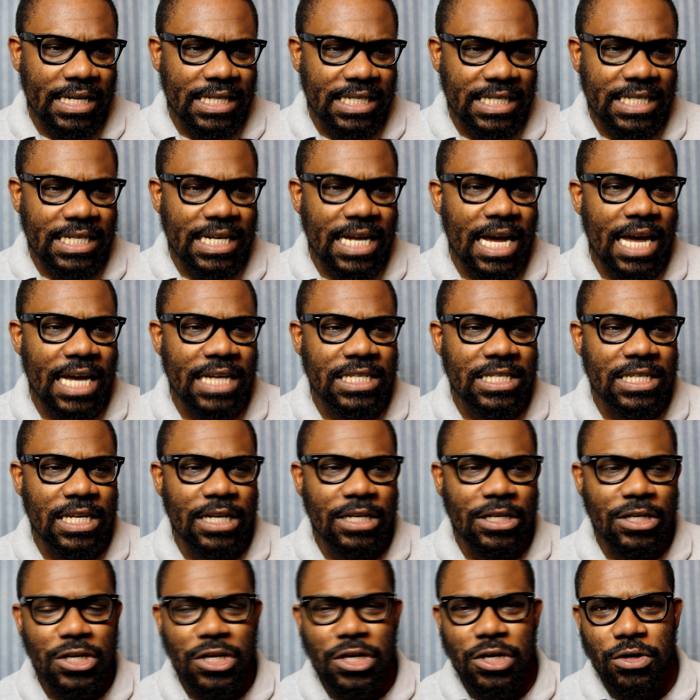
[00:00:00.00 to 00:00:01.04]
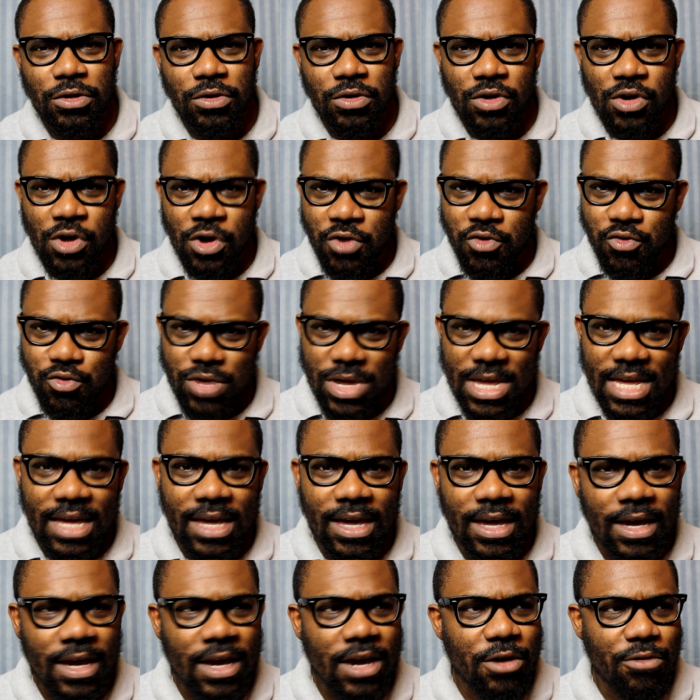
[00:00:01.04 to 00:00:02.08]
dinner. It's a new
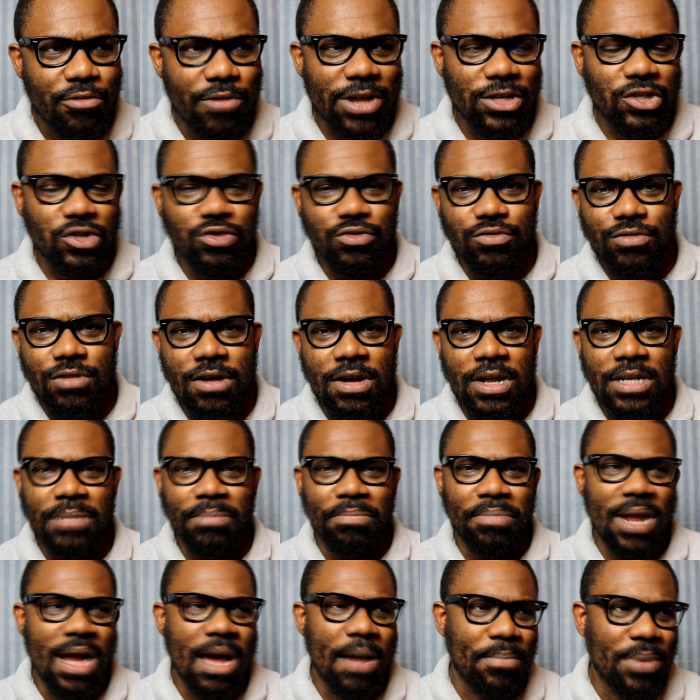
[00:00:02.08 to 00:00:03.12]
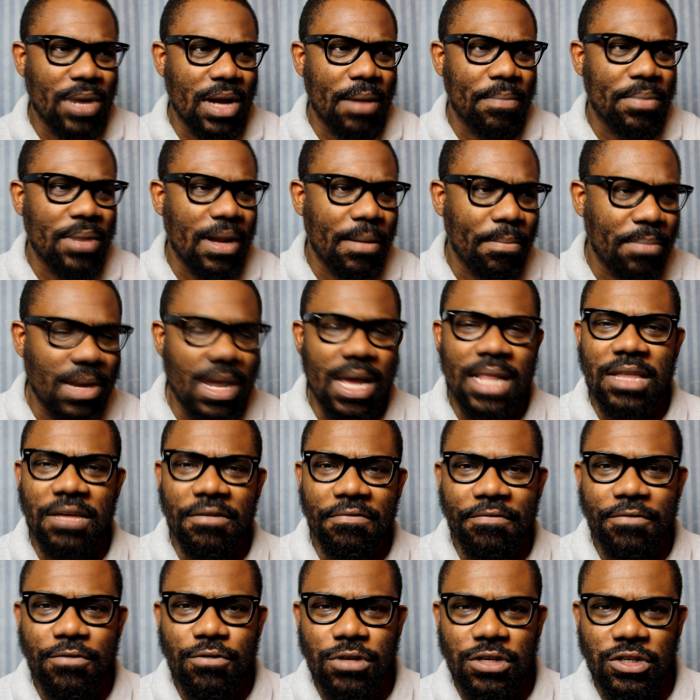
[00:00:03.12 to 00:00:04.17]
Greek restaurant, blah, blah, blah, blah. Their
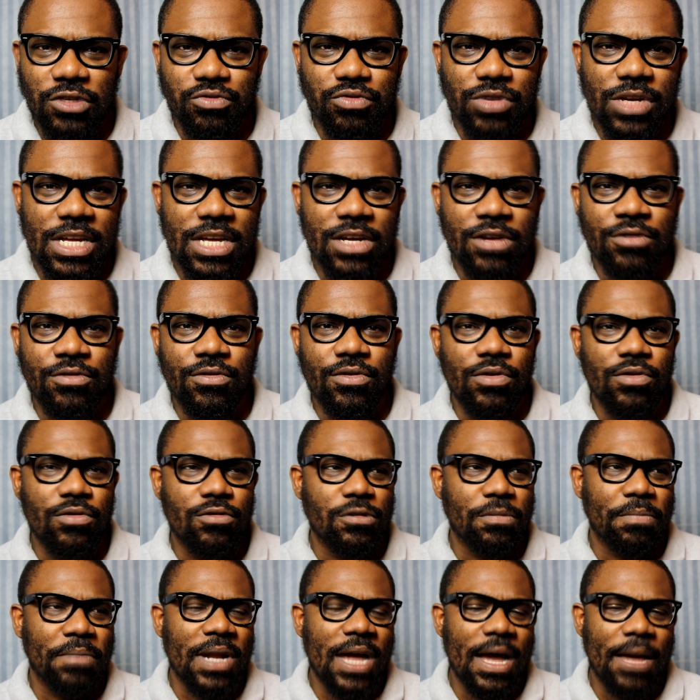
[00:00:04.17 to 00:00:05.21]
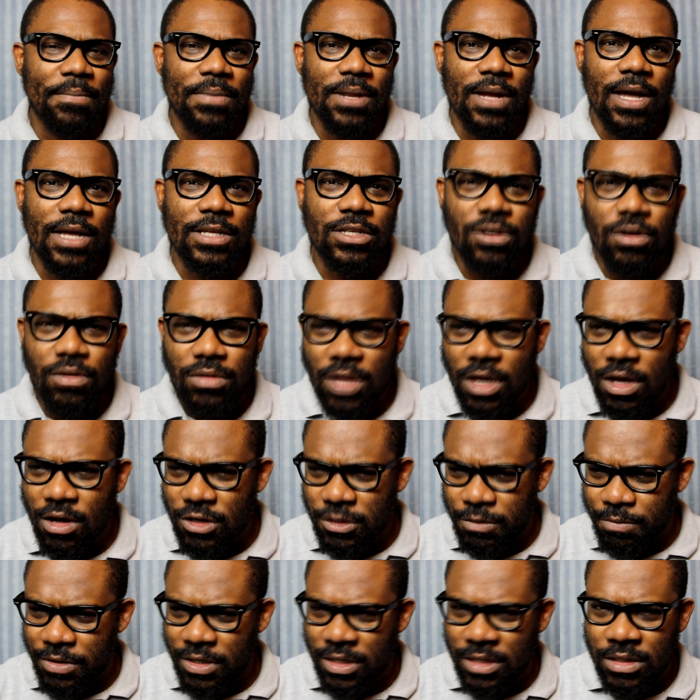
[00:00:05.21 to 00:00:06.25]
food is really good, blah, blah. So the
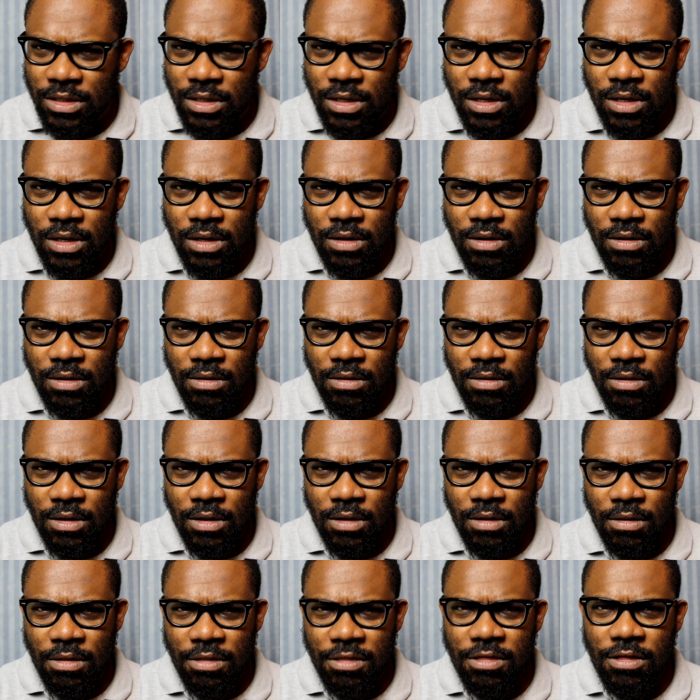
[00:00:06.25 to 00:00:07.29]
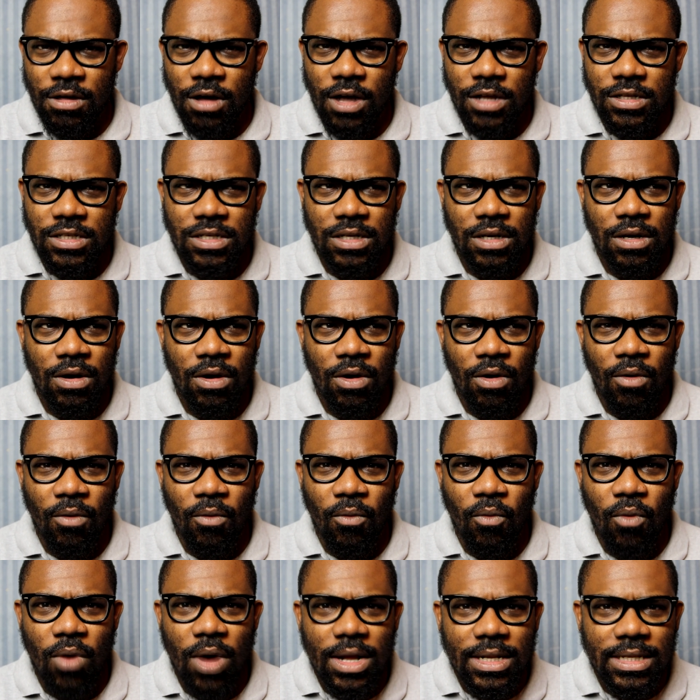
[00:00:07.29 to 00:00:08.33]
husband thought,
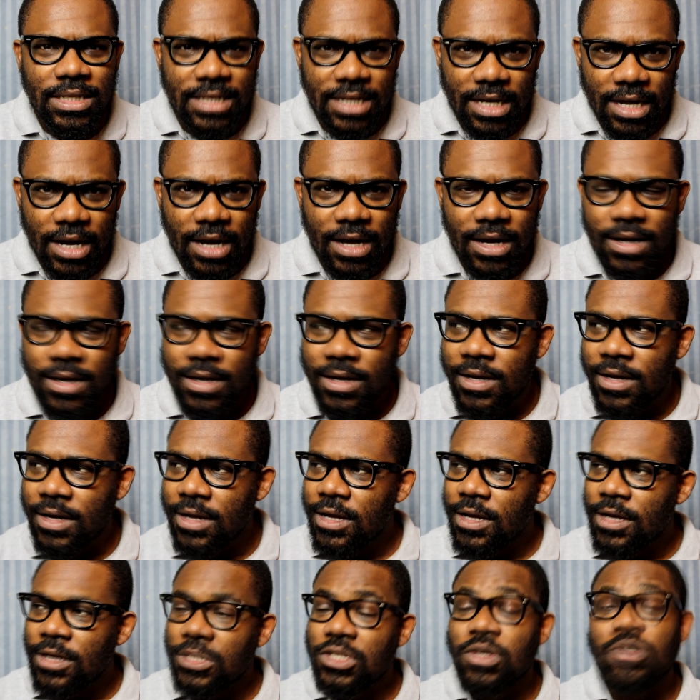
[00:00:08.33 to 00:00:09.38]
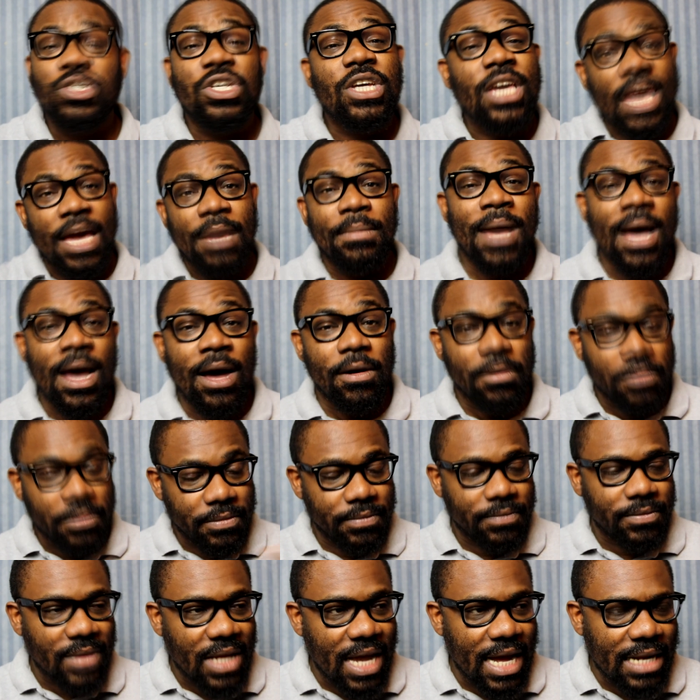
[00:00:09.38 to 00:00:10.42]
what the? So she came out,
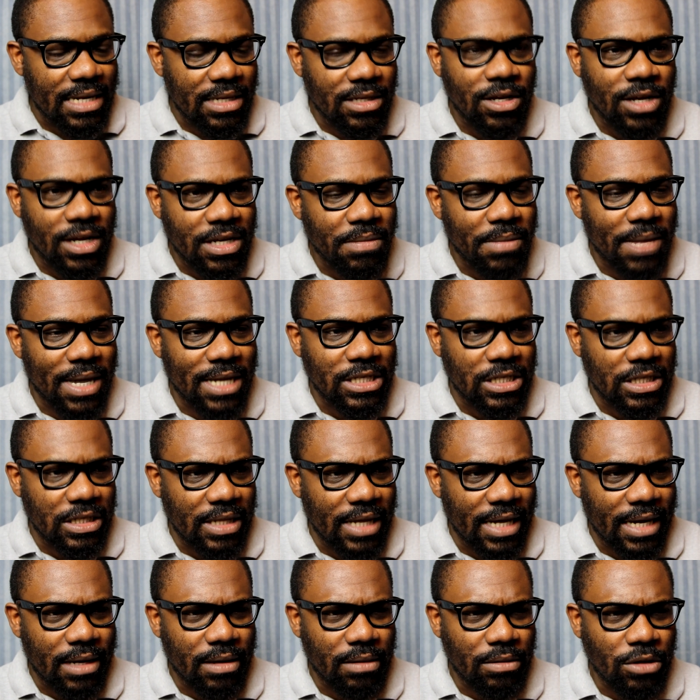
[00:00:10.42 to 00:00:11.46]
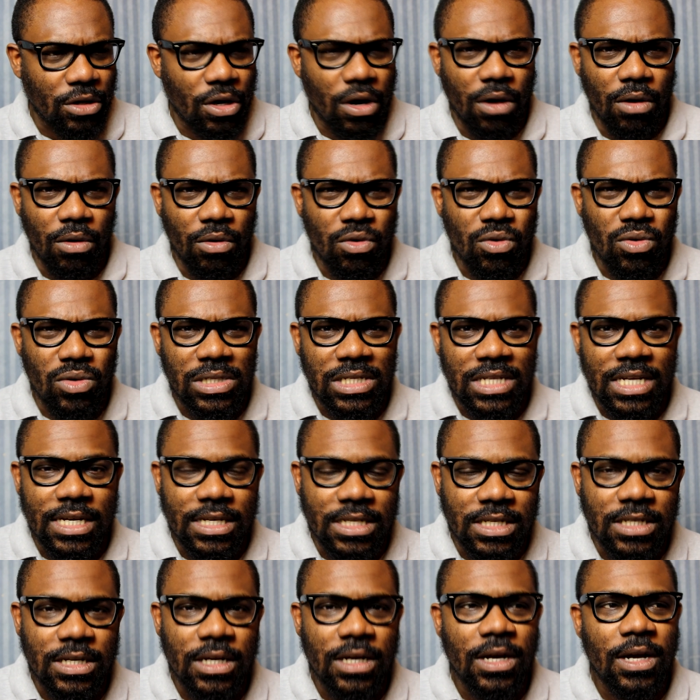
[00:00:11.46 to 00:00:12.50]
and you can imagine, like, yo, who is
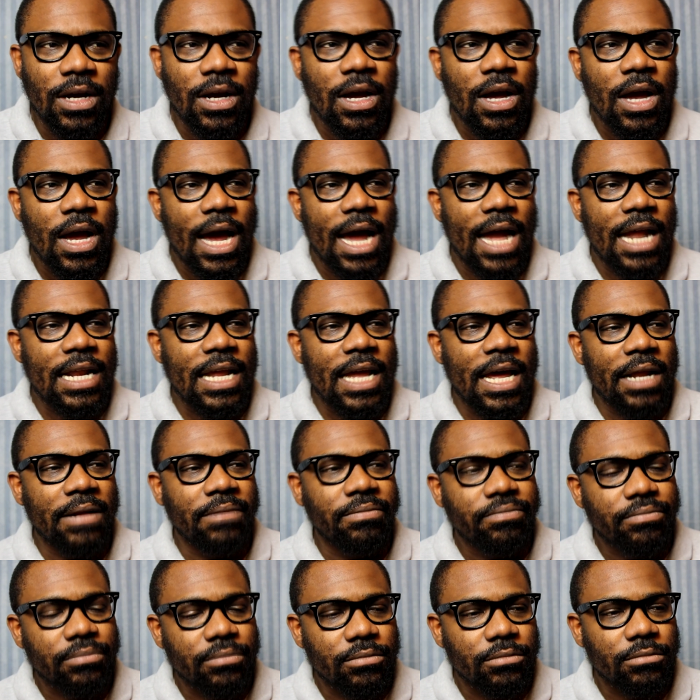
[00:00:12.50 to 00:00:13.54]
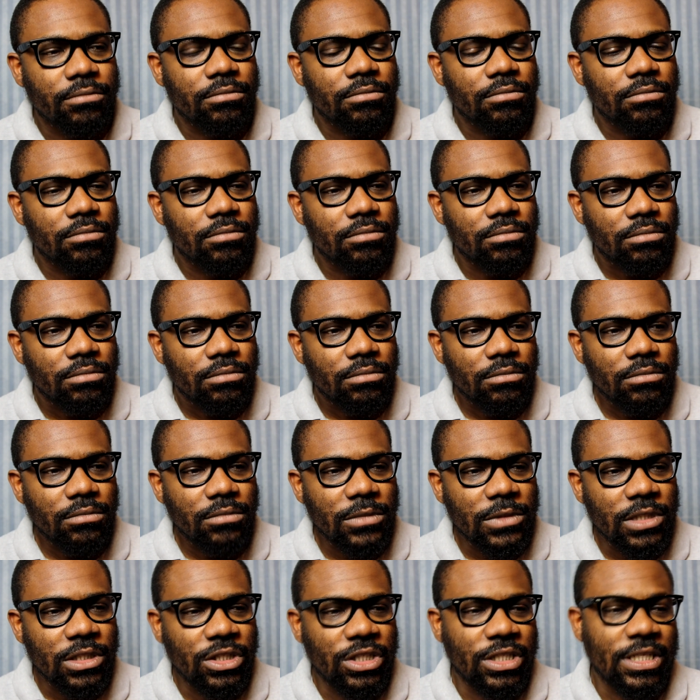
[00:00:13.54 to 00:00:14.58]
this? And then
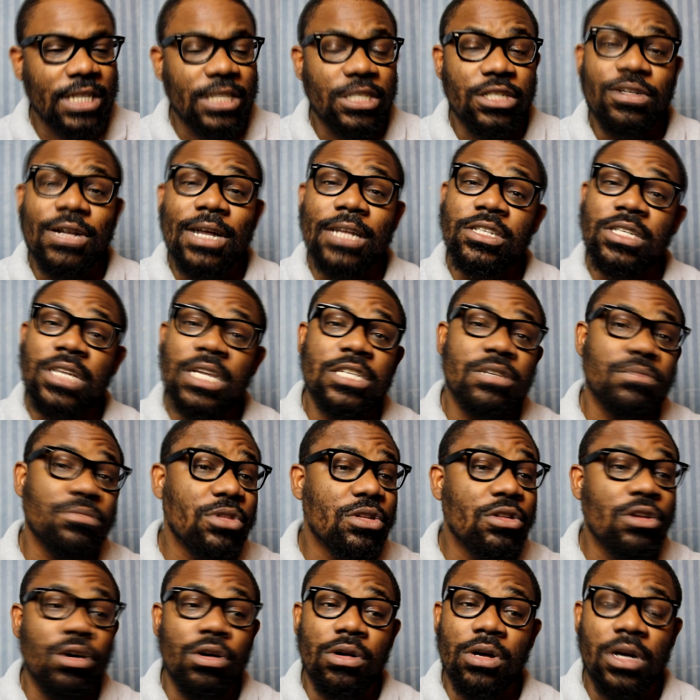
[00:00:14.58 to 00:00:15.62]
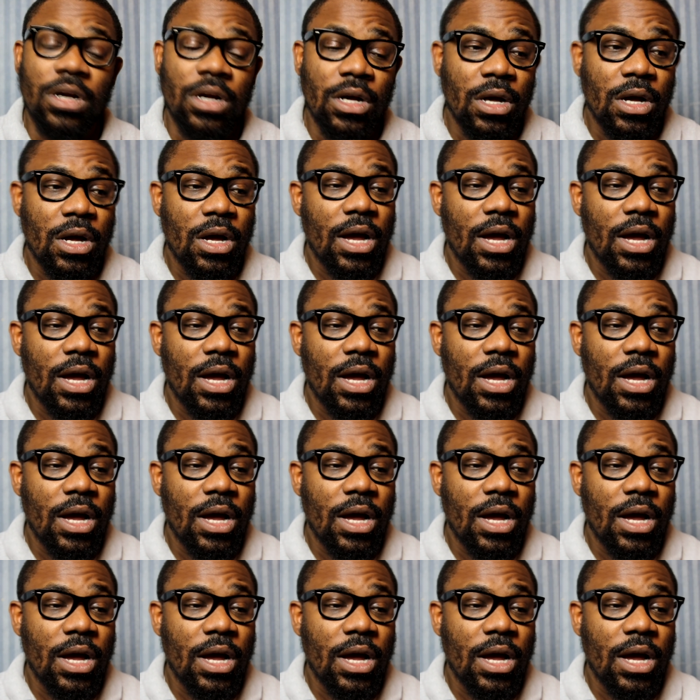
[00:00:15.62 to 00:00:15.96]
she said she tried to say to him, look,